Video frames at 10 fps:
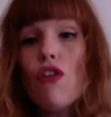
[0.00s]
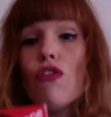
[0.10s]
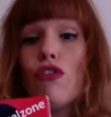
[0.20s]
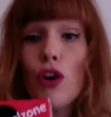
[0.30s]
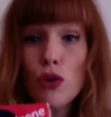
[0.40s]

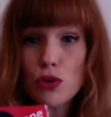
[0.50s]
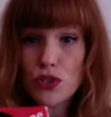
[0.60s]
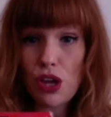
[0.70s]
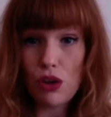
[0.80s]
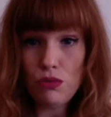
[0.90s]

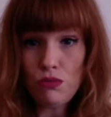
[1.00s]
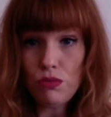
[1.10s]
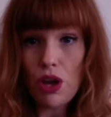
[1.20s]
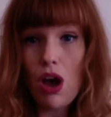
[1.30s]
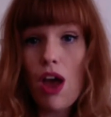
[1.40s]
Vocalzone
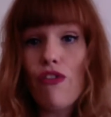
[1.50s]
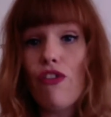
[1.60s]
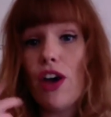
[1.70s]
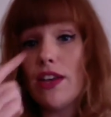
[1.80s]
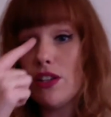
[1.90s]
I
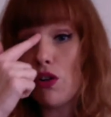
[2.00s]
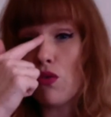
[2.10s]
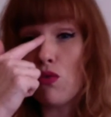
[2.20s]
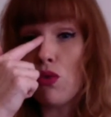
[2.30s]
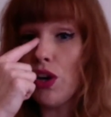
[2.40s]
find are
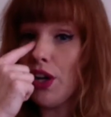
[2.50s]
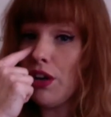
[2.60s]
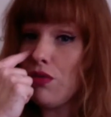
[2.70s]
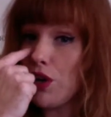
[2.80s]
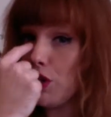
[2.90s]

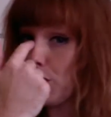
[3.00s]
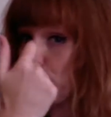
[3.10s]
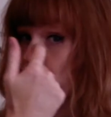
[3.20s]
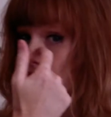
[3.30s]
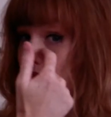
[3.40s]
really, really good for your